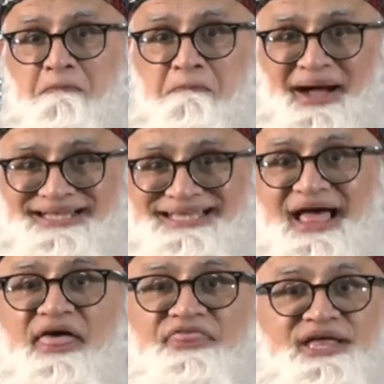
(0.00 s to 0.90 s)
but
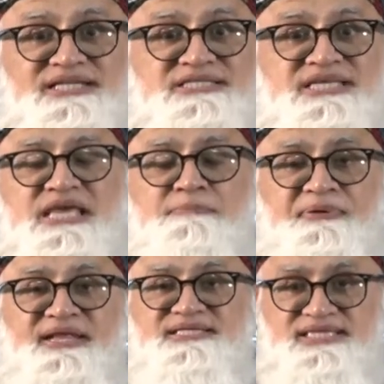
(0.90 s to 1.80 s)
the
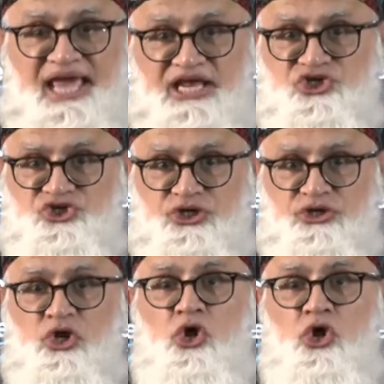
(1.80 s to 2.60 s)
depreciation